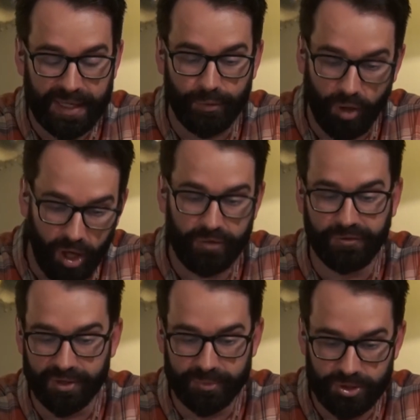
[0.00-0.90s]
how
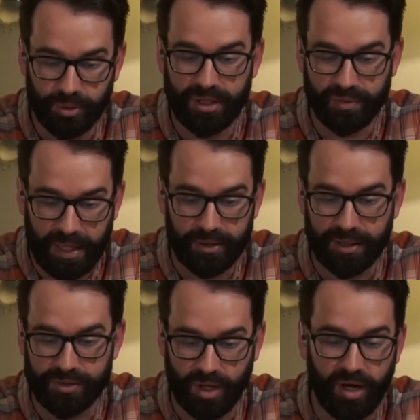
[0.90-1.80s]
awful the majority of
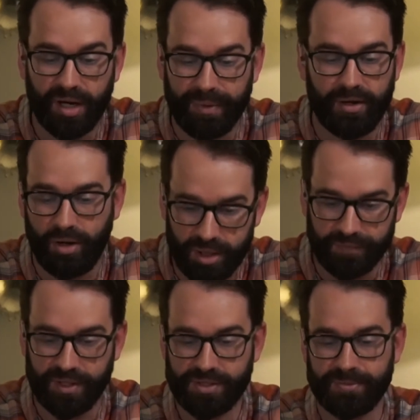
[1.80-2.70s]
Americans are about all
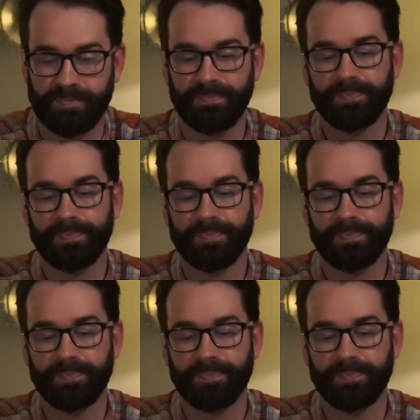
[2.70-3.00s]
of this.